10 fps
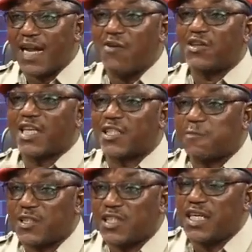and I was
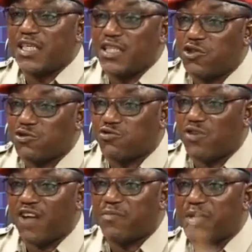expecting the issue
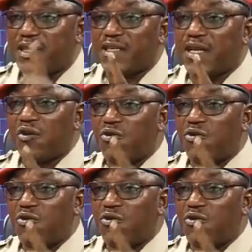to have been